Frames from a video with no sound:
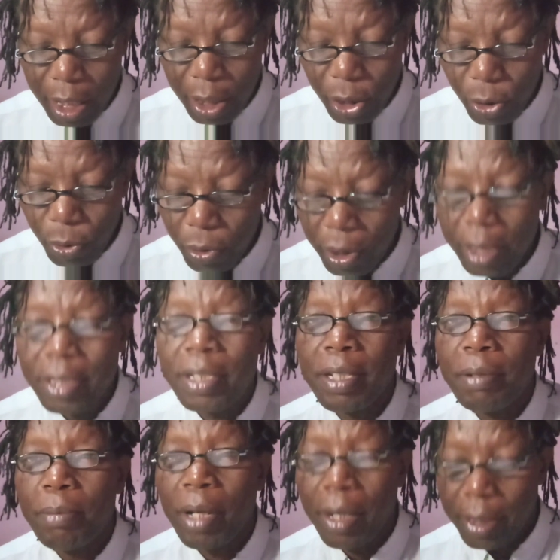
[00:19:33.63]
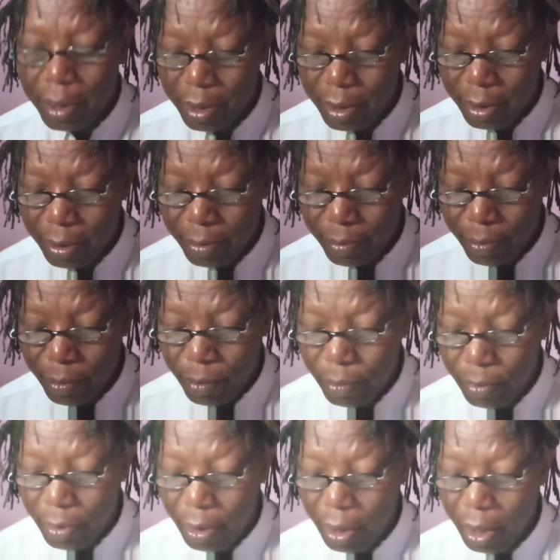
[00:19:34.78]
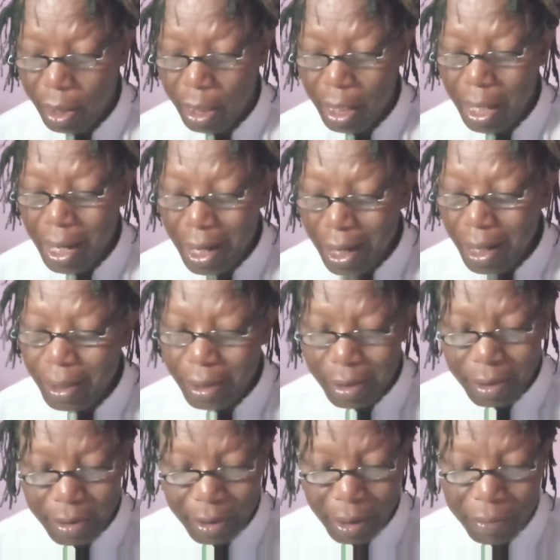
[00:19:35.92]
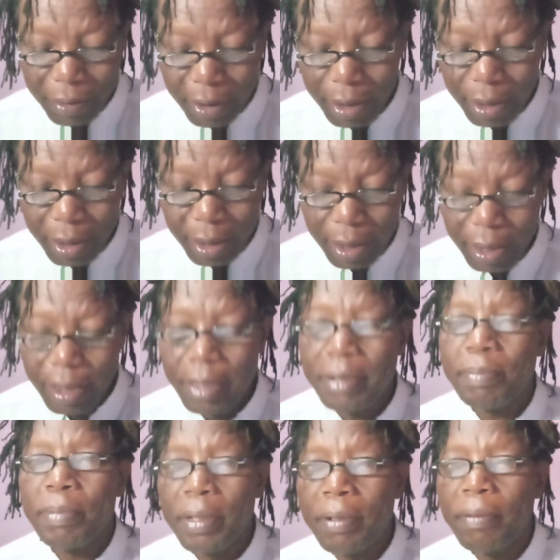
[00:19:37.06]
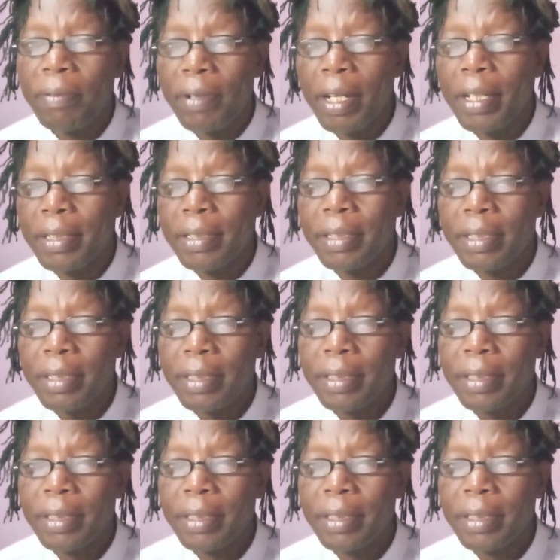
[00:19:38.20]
no resting mass, and travel the speed of light.